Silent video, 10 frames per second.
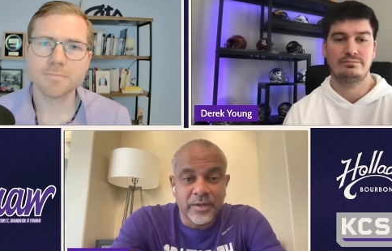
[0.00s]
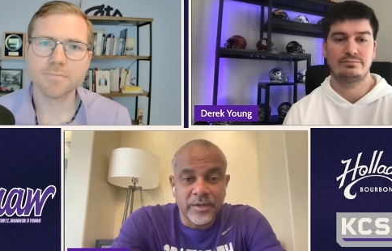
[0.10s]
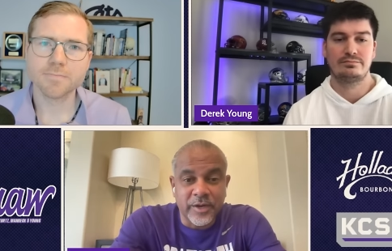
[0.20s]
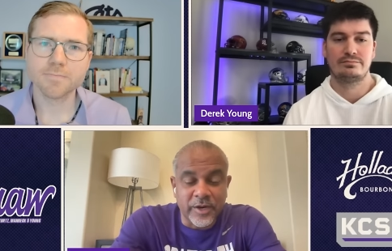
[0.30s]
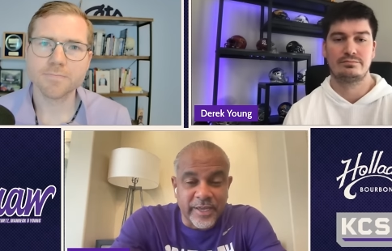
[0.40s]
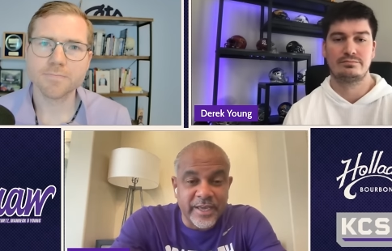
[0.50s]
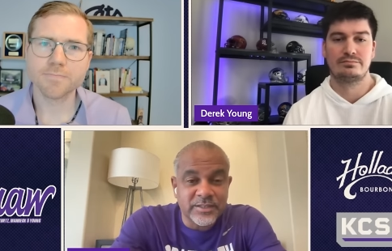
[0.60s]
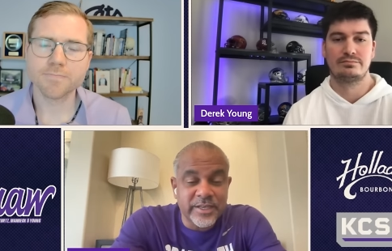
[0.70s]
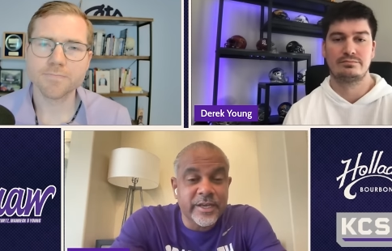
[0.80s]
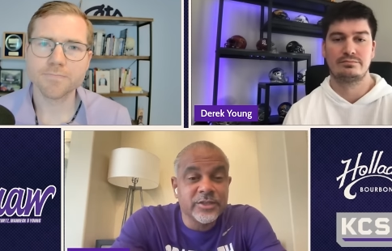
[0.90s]
Speaker 1: our, case
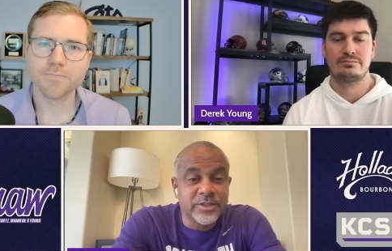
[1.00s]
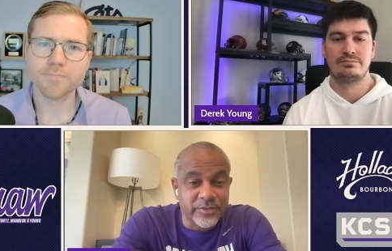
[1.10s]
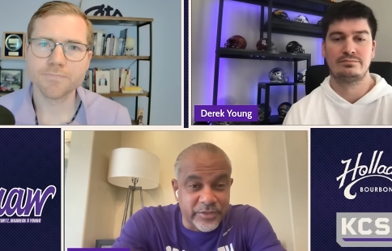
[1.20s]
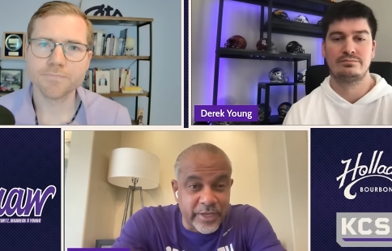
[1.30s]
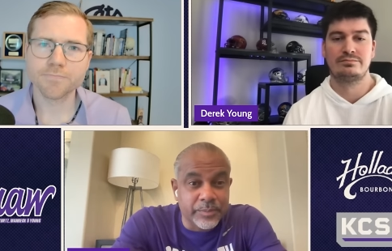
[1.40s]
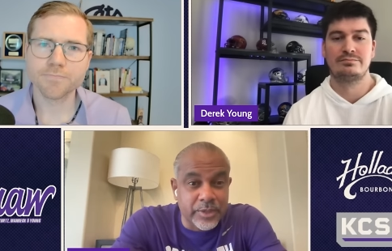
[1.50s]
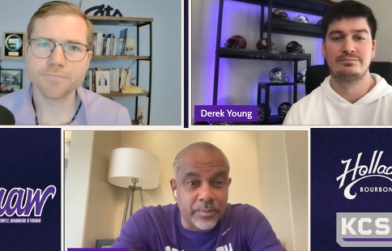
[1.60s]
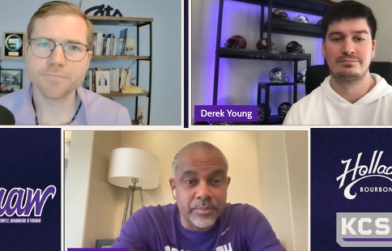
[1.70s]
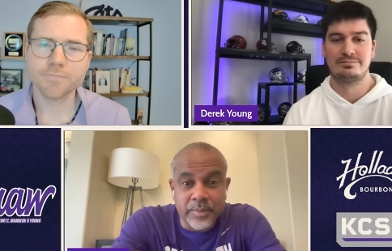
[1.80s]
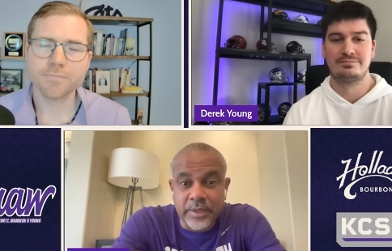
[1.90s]
K-Staters have stepped
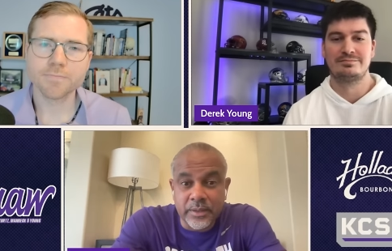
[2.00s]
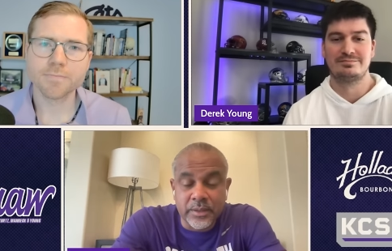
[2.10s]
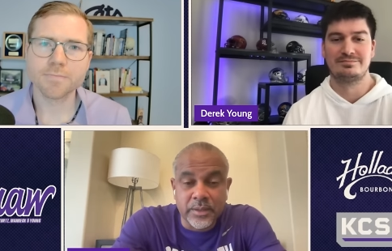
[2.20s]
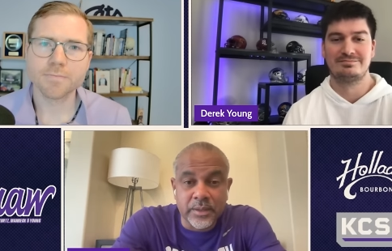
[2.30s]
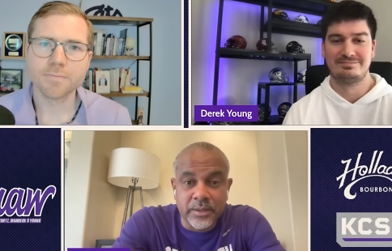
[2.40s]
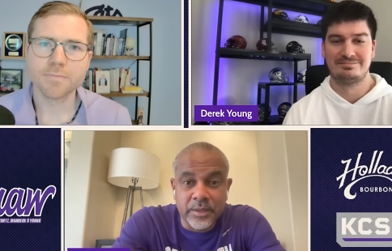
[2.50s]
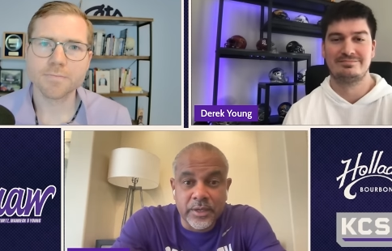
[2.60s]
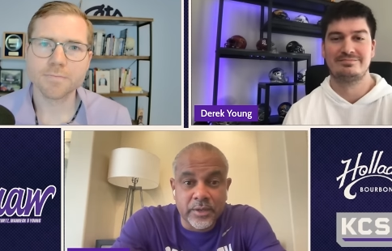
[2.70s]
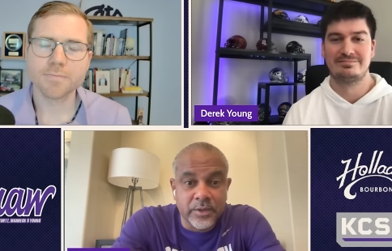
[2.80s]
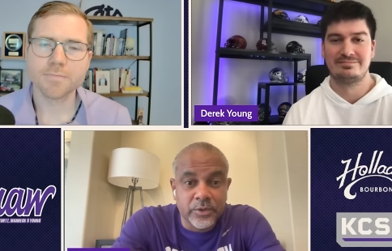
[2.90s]
up and uh,
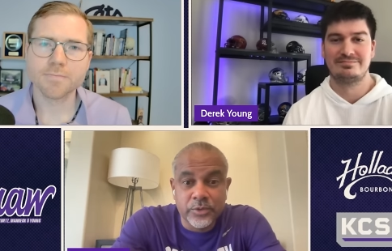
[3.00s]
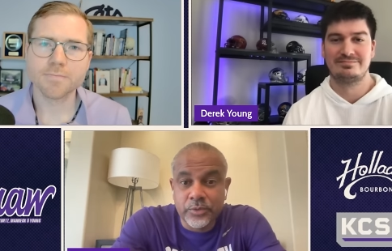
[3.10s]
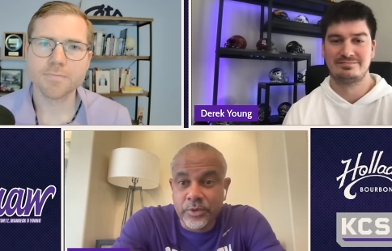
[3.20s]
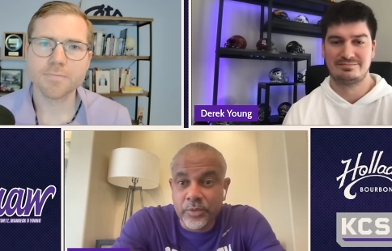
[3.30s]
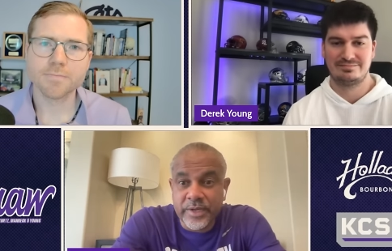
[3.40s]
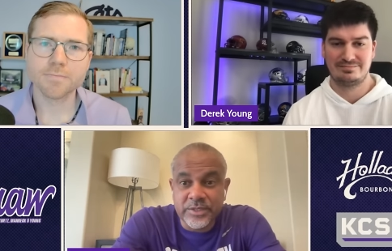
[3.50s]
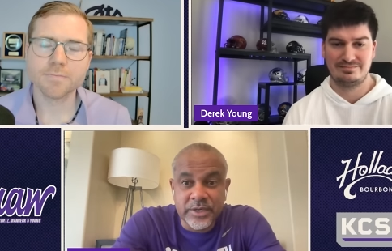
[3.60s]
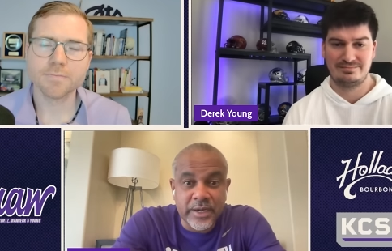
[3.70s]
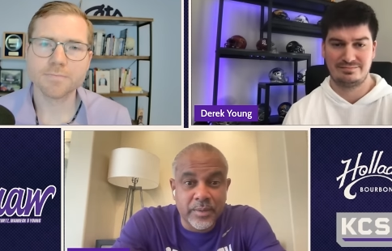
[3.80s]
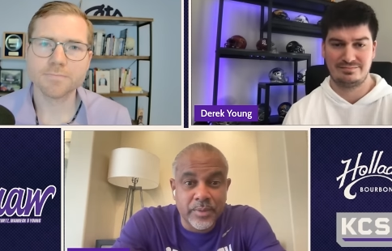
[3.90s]
they're they're doing a great
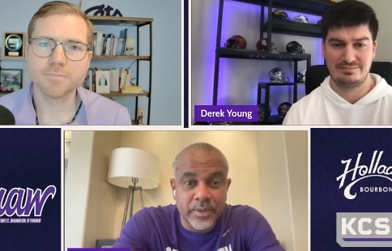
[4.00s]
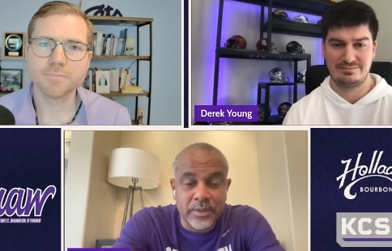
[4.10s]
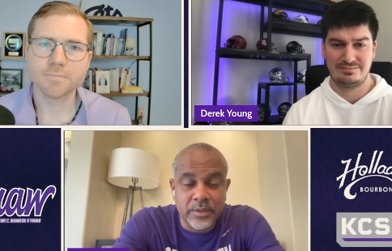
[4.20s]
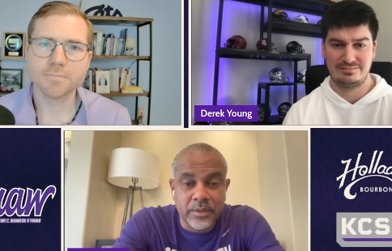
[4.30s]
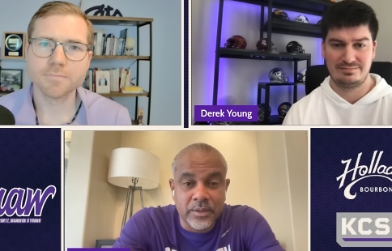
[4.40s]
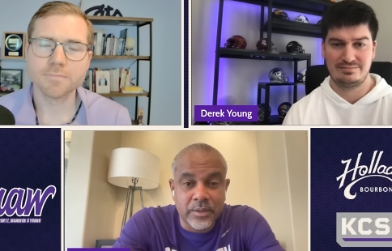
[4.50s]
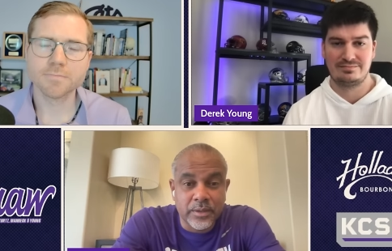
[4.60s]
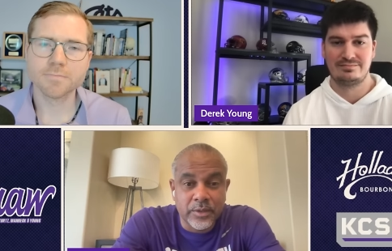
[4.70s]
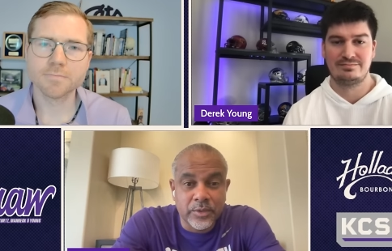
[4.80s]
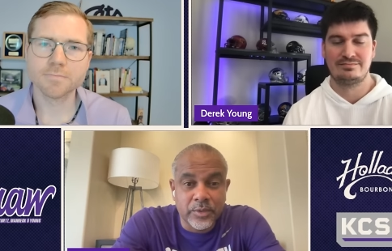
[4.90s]
job, and uh,
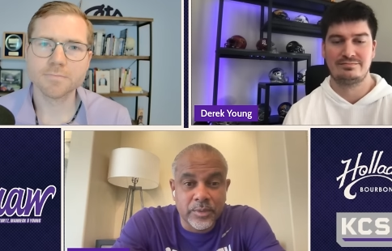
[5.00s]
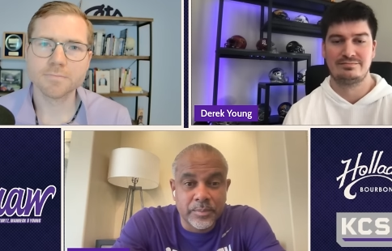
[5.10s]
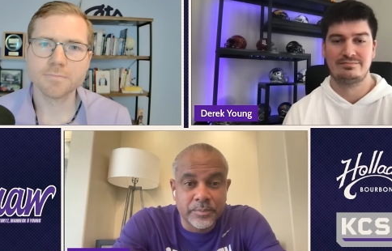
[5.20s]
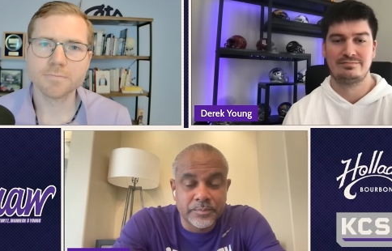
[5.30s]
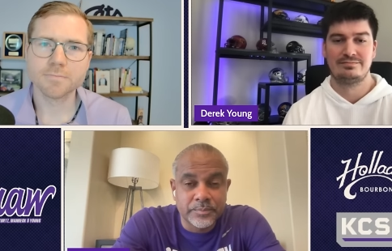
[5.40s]
you know, um,